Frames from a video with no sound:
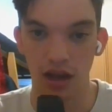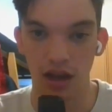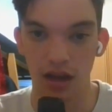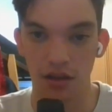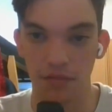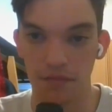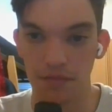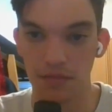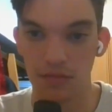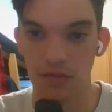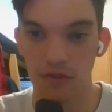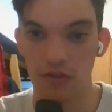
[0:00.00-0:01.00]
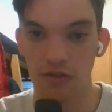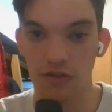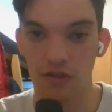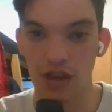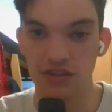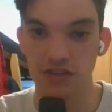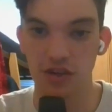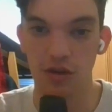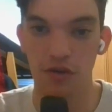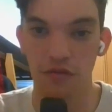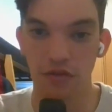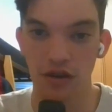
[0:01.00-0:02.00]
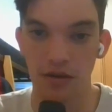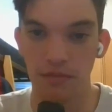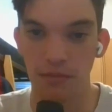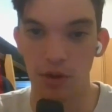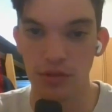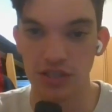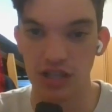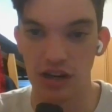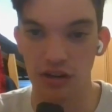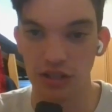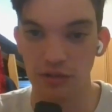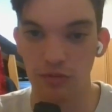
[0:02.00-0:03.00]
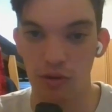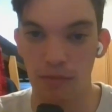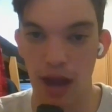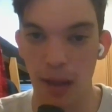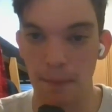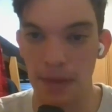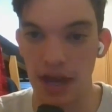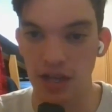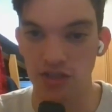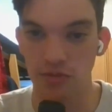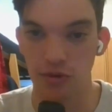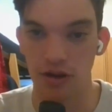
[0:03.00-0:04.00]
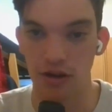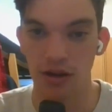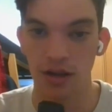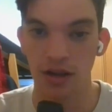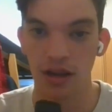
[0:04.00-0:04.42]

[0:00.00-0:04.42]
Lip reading: So let's go over momentarily what my picks were.